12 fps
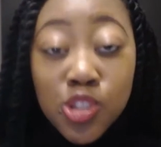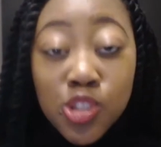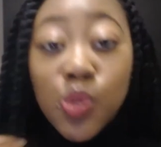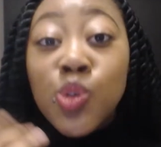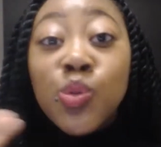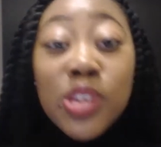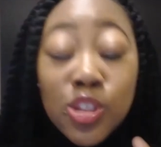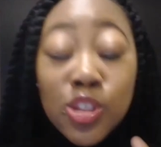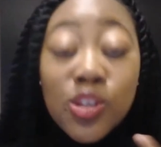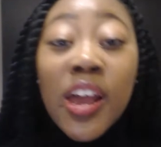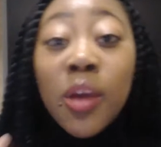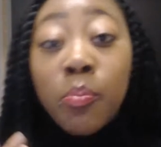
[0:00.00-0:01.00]
so you need to
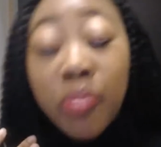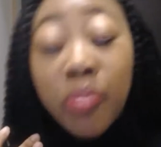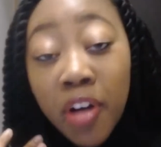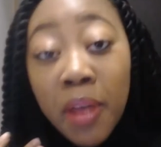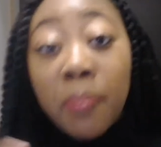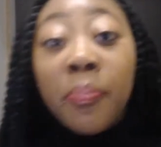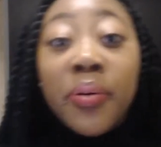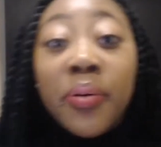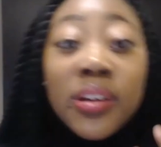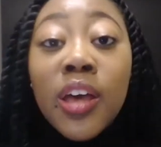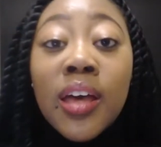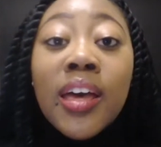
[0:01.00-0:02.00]
like prep
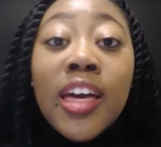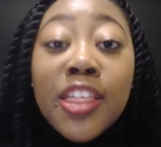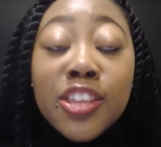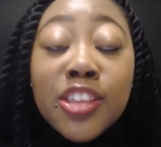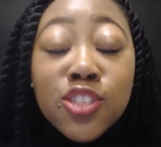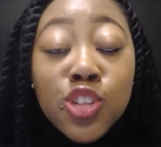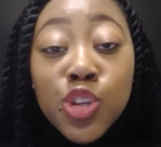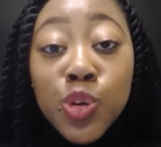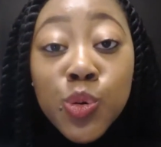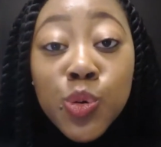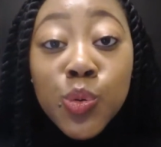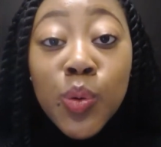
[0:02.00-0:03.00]
this
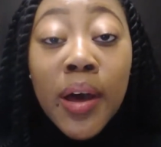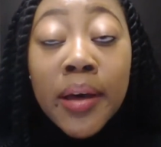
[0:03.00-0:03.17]
new